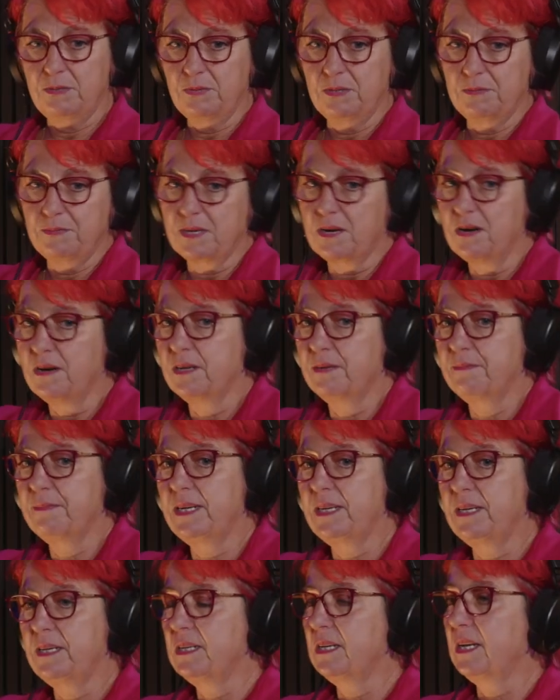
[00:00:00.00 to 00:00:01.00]
were behind
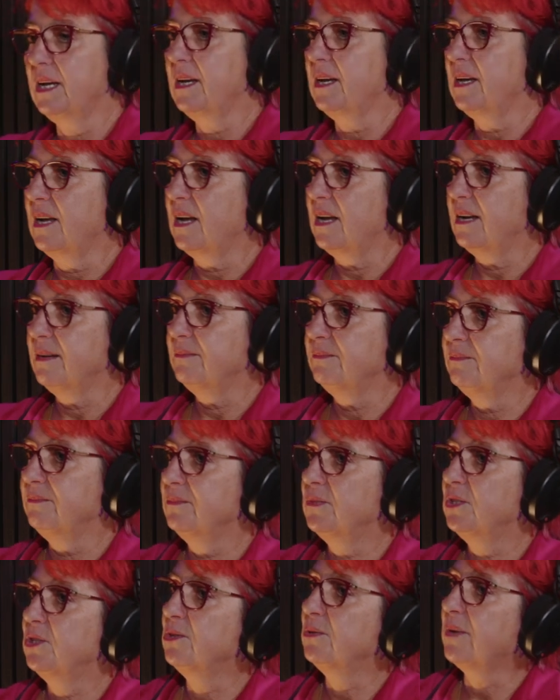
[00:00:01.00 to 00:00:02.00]
me
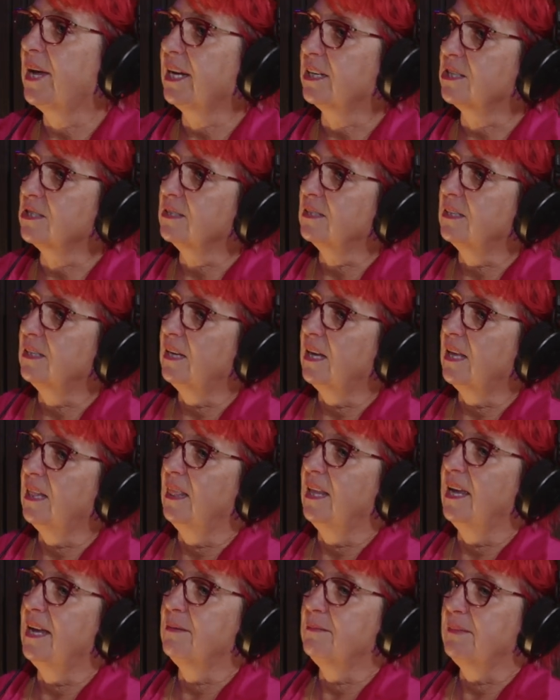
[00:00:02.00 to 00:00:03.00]
to actually
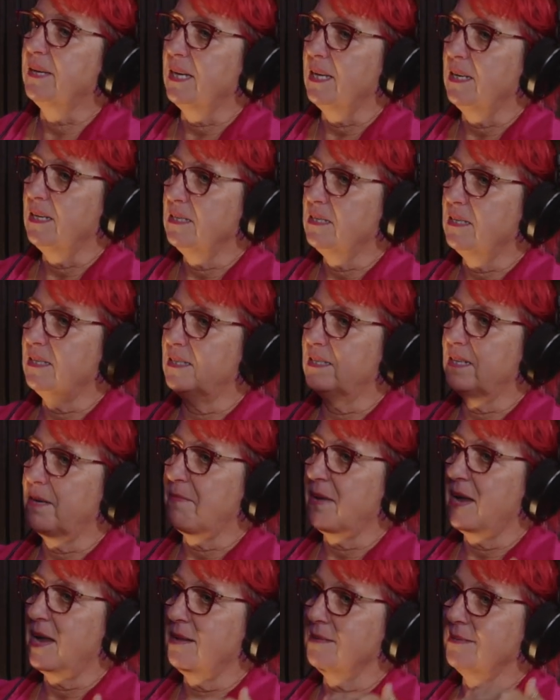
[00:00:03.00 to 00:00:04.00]
allow me to
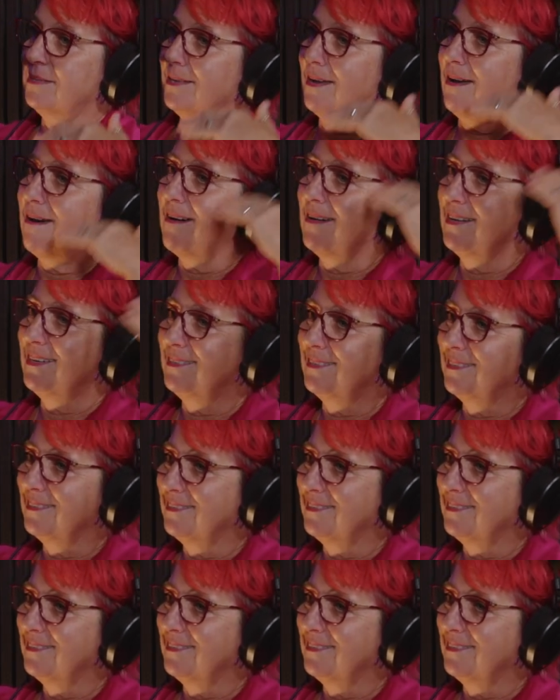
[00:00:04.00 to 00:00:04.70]
step outside